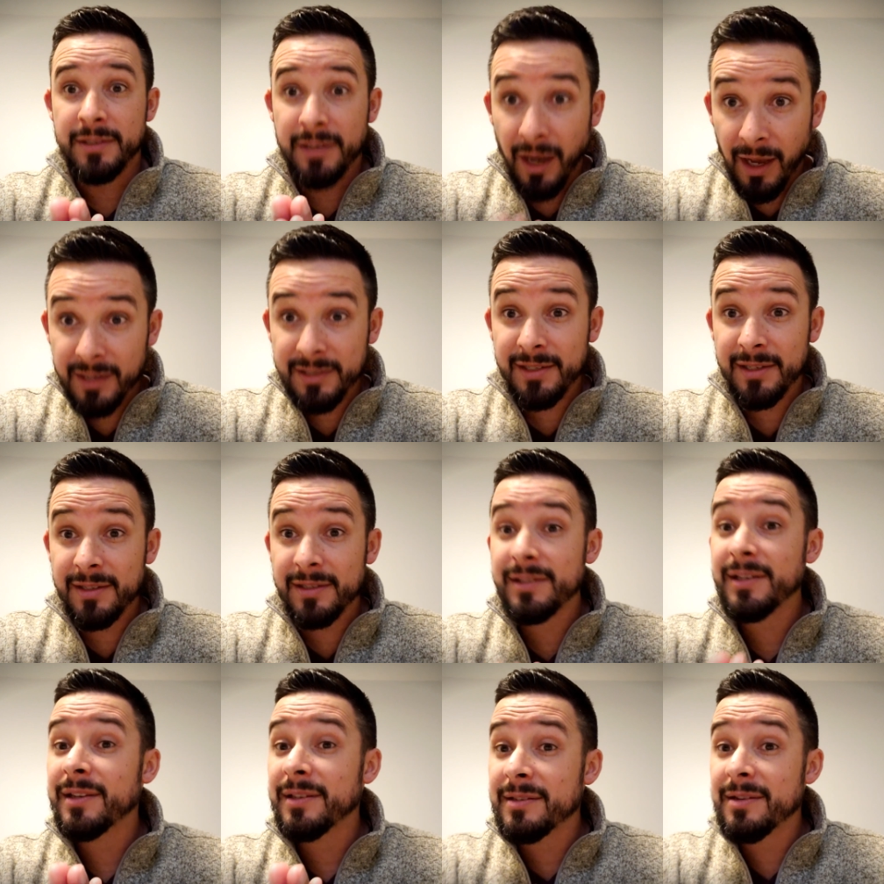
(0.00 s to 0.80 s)

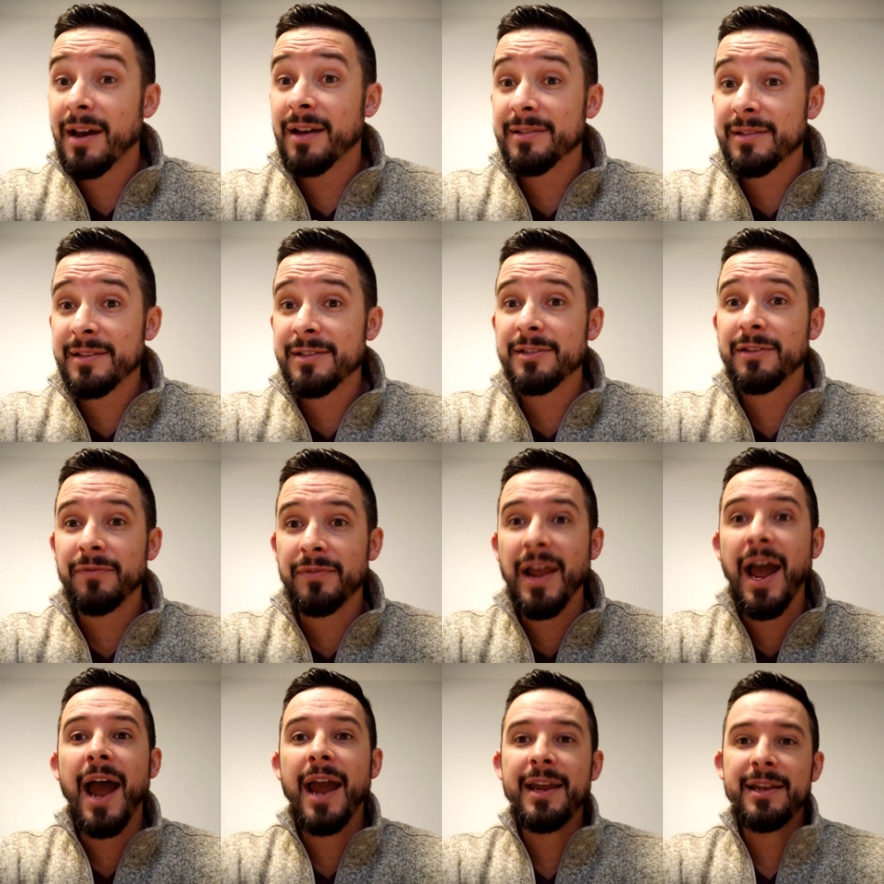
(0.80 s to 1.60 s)
dozens and dozens
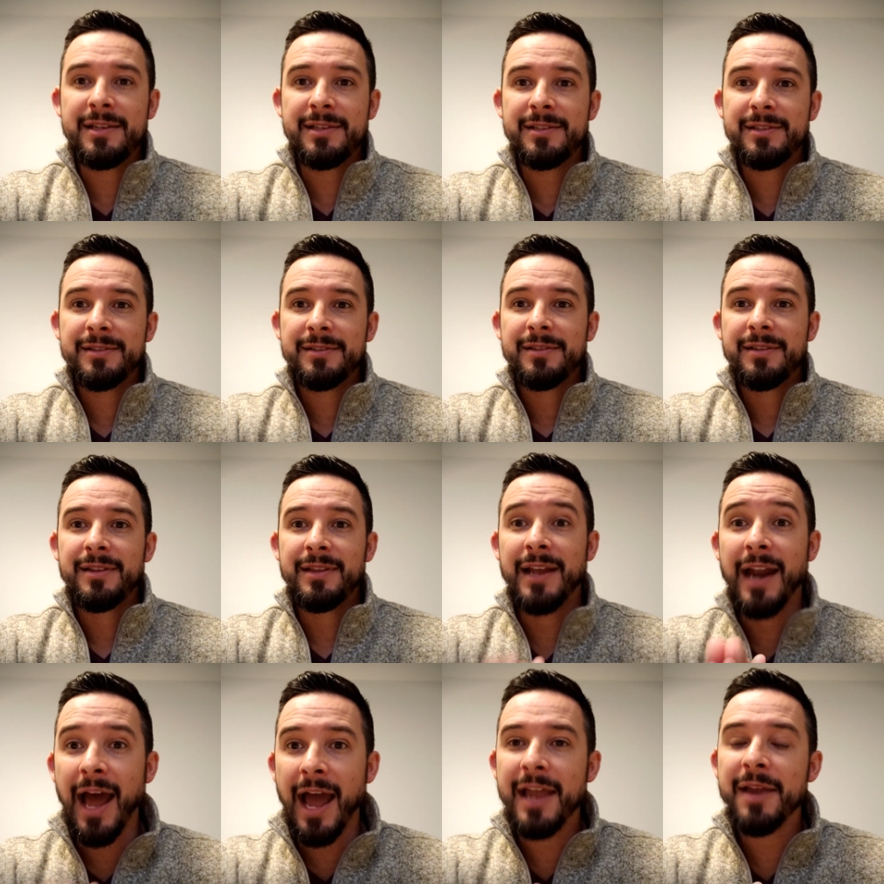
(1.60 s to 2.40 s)
of guys
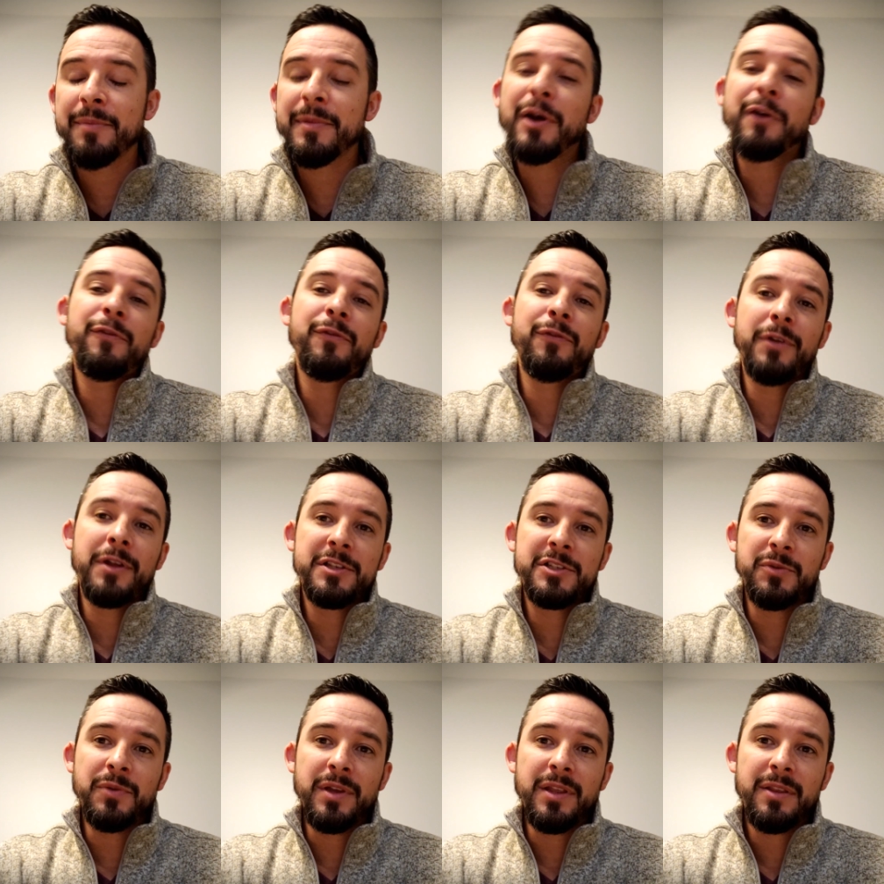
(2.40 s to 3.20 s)
that I am now
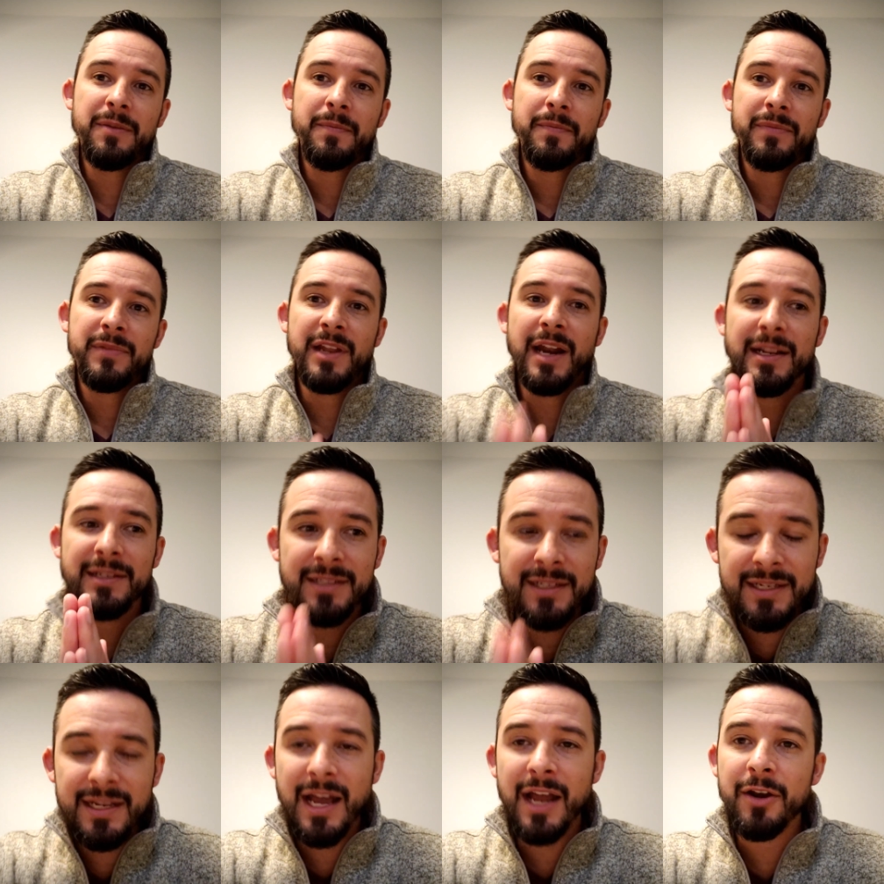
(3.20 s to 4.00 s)
friends with that I
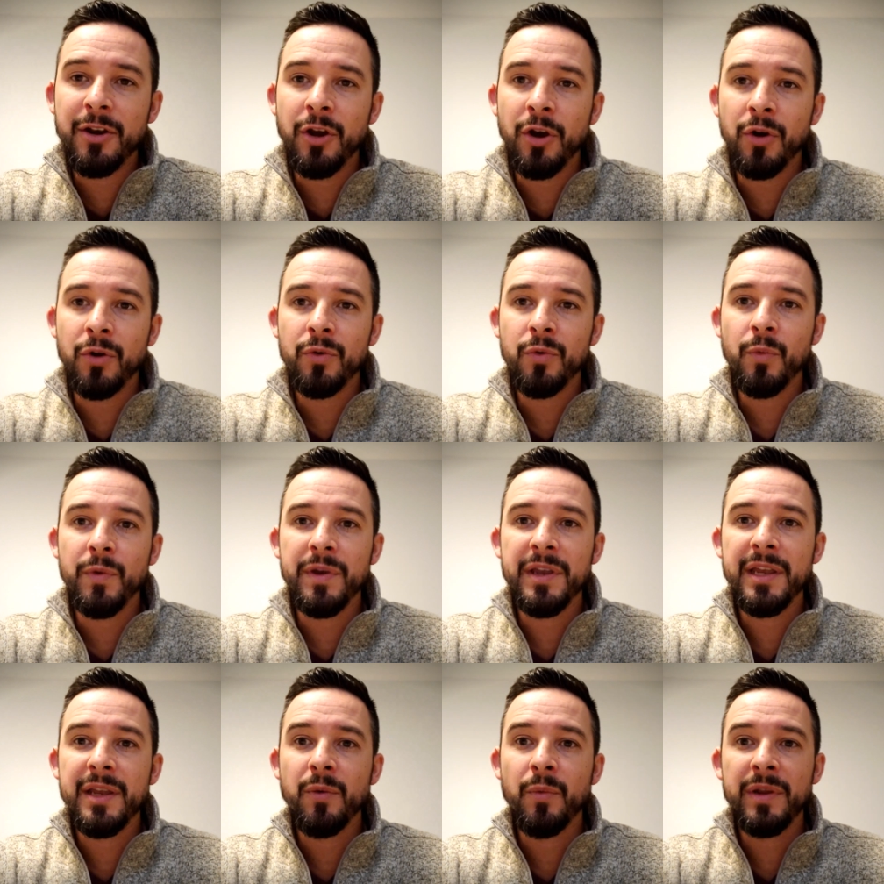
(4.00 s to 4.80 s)
did not know,
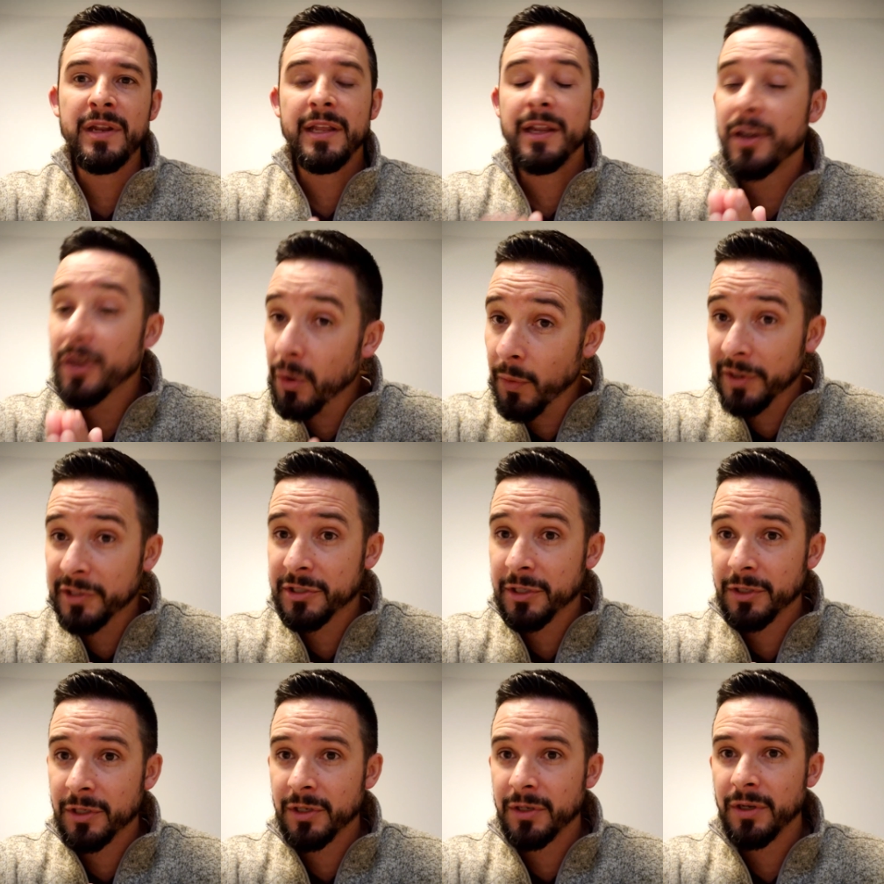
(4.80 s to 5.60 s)
we didn't know
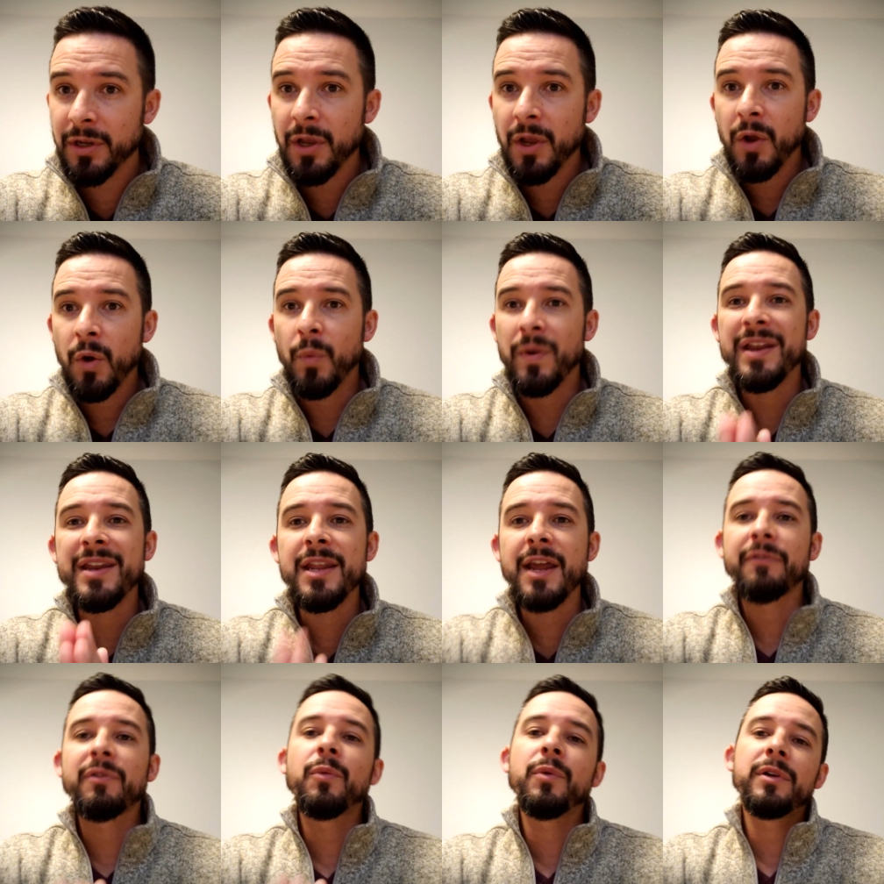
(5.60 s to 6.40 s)
each other, we
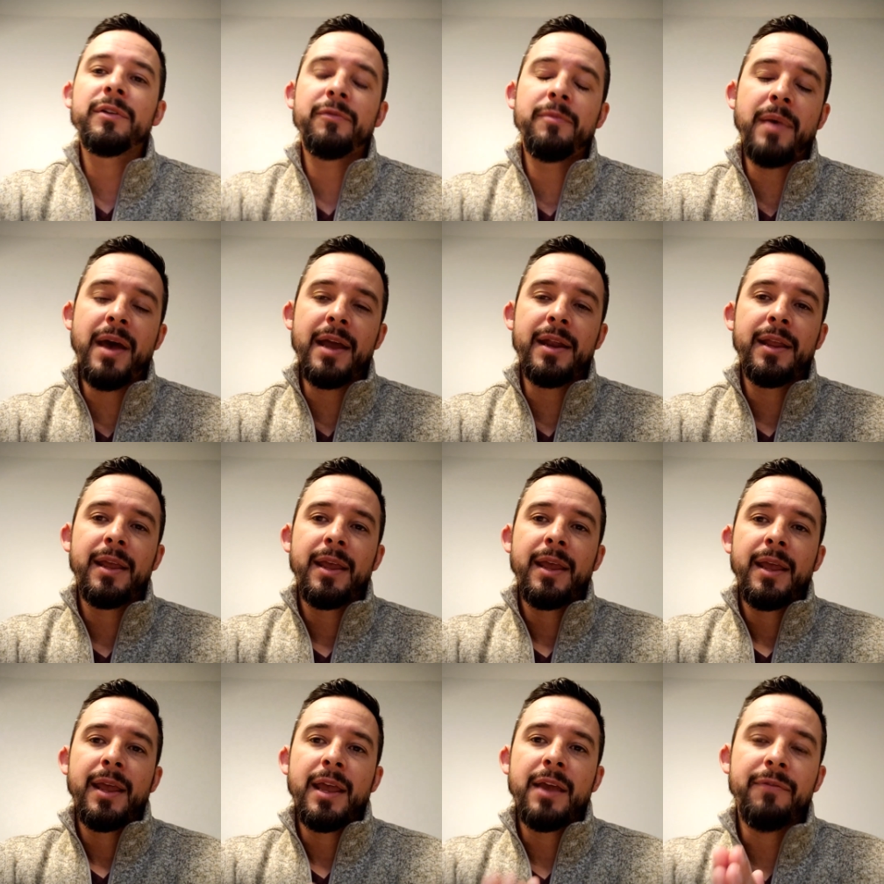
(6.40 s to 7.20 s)
never would have met.
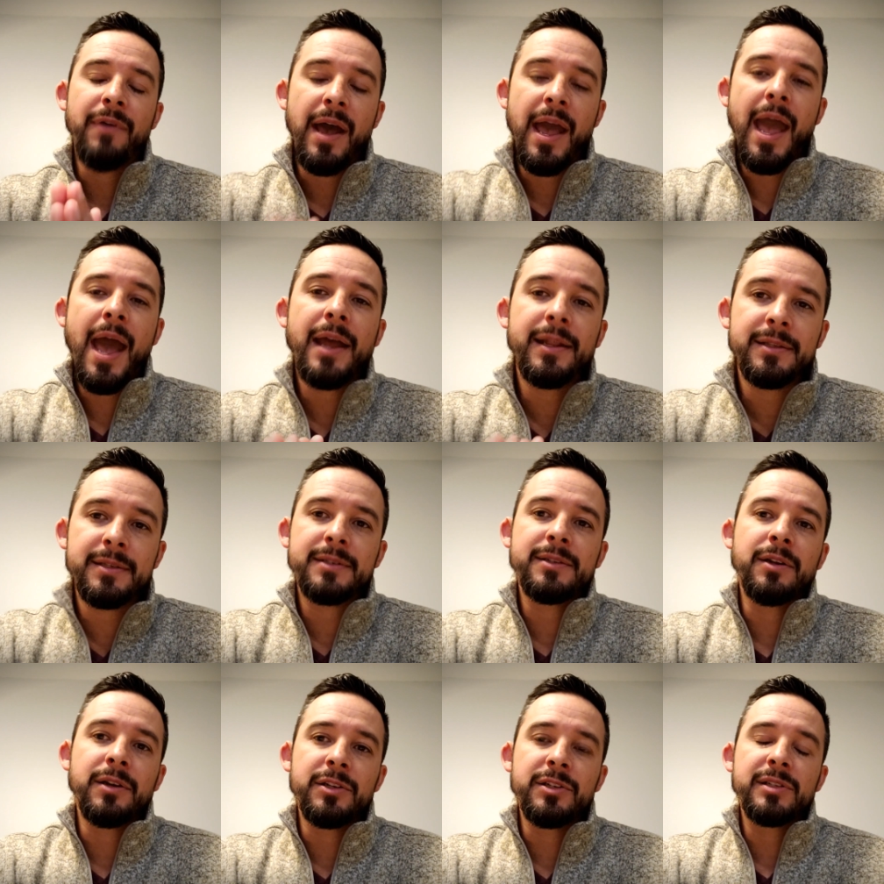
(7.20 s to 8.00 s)
if I hadn't
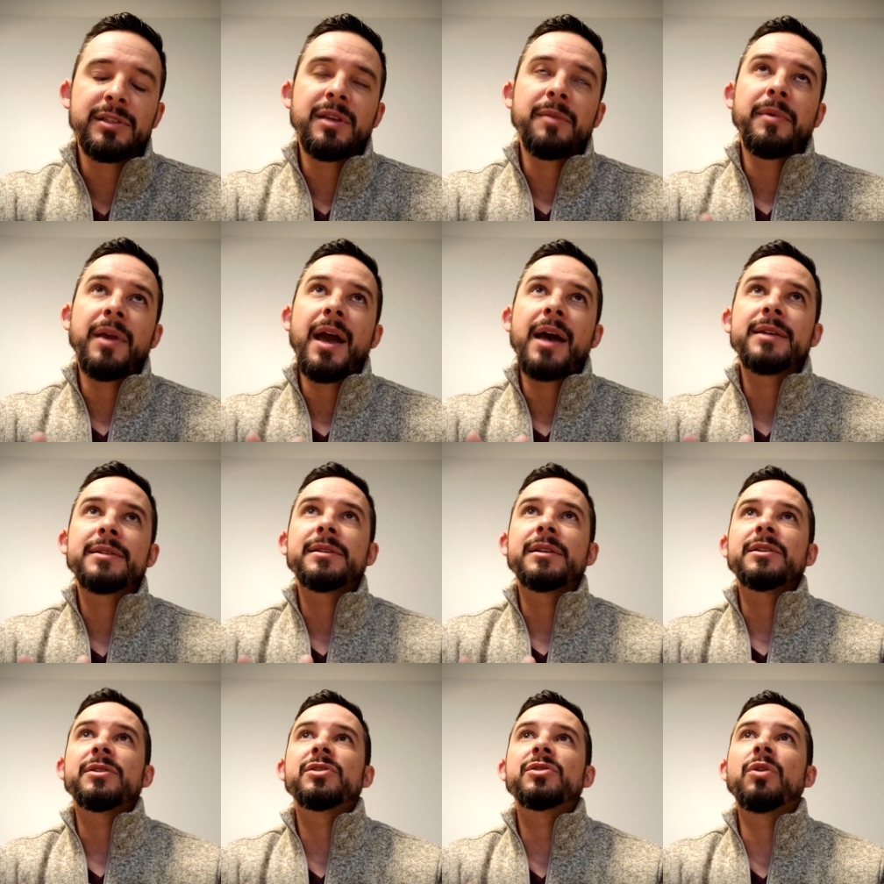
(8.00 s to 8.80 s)
started Just Keep
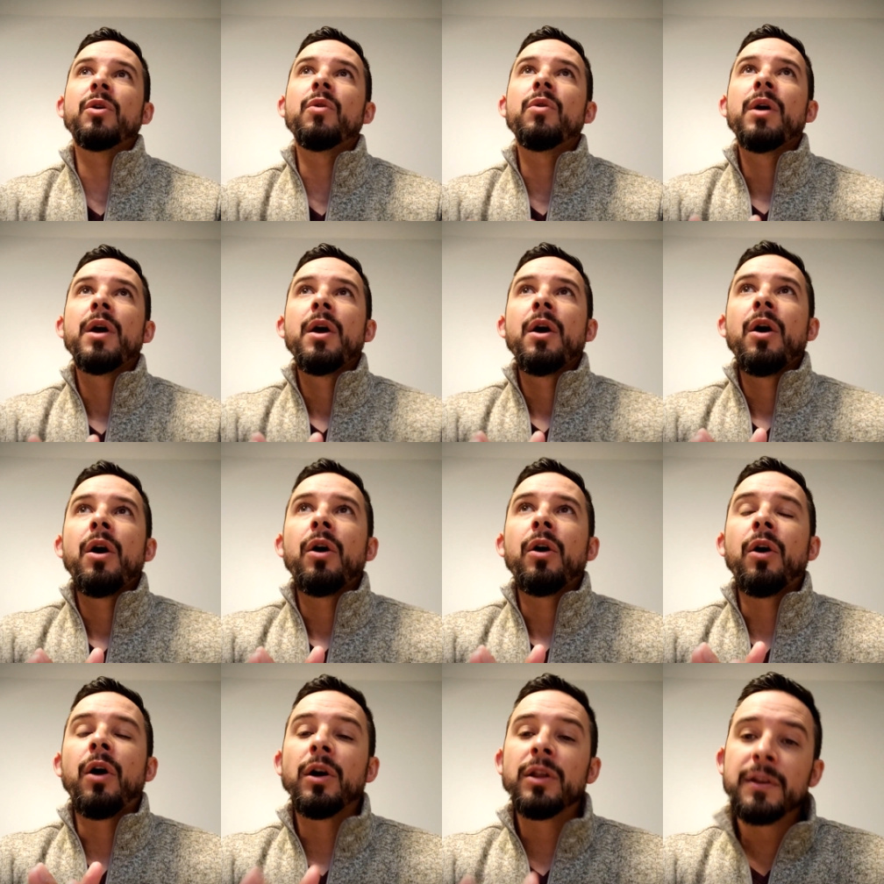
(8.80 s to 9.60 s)
Casting. So
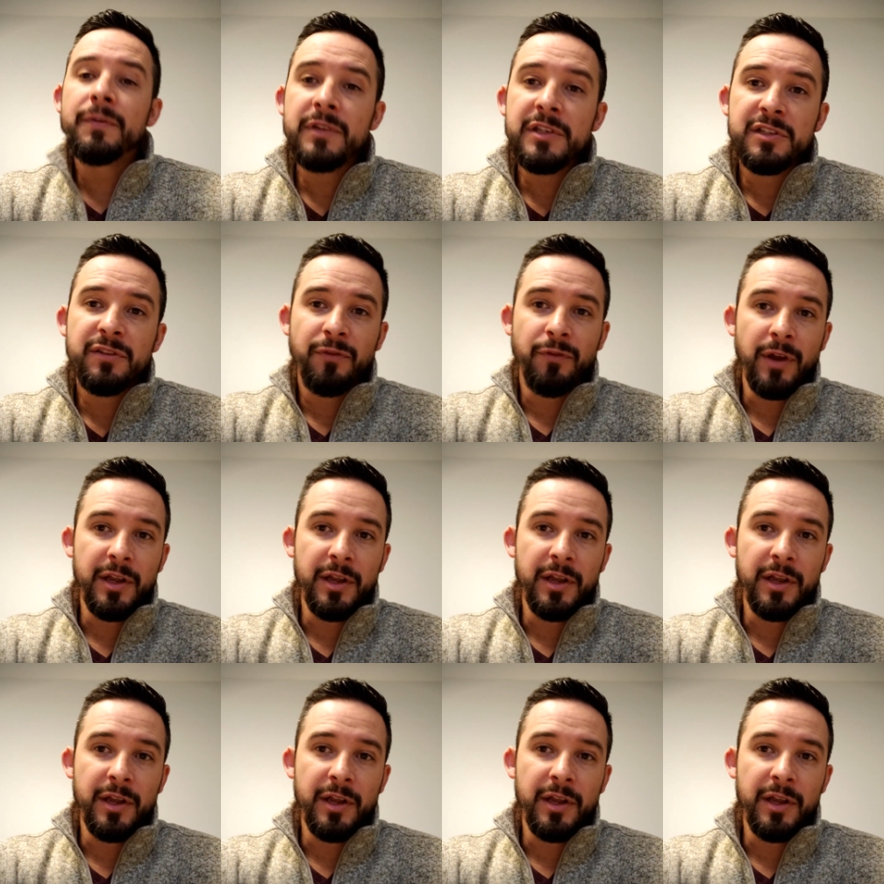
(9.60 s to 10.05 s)
all of these